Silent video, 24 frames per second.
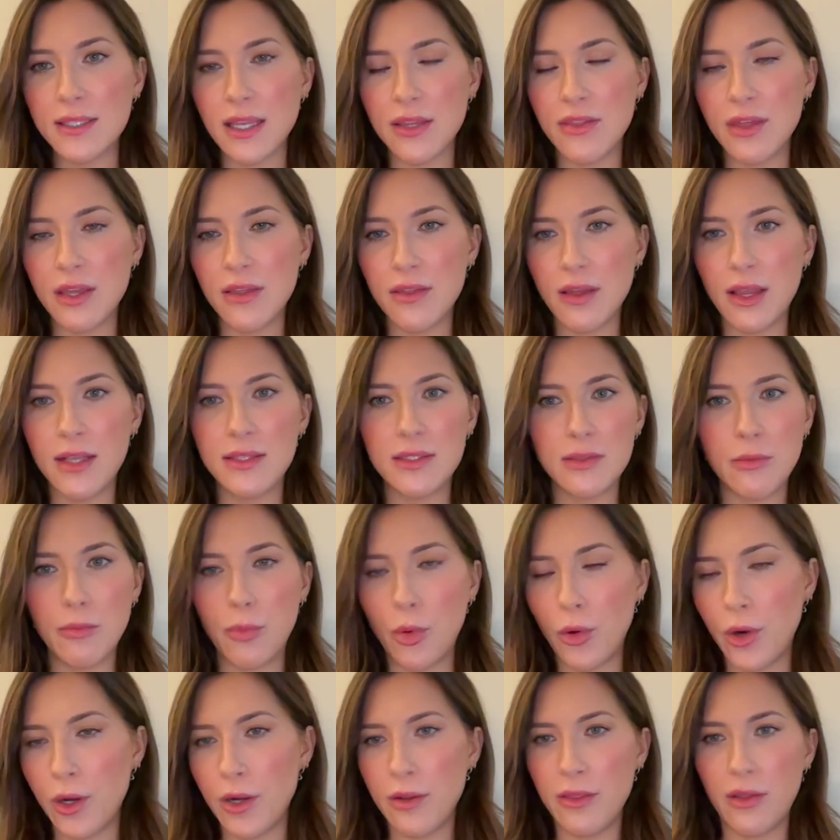I think it's
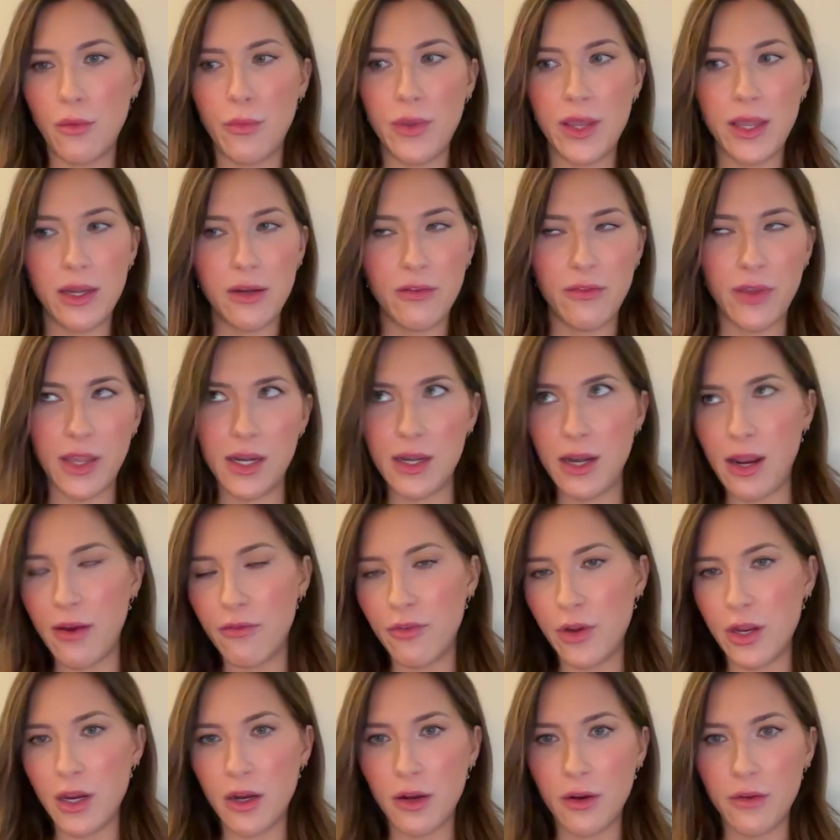important that we innovate in
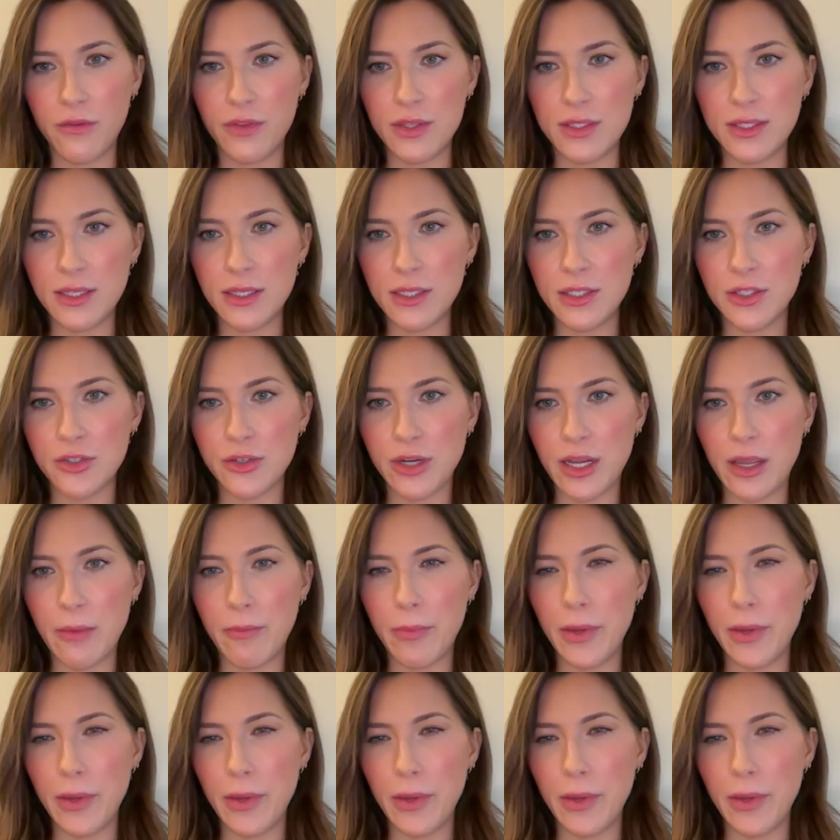every area of this industry,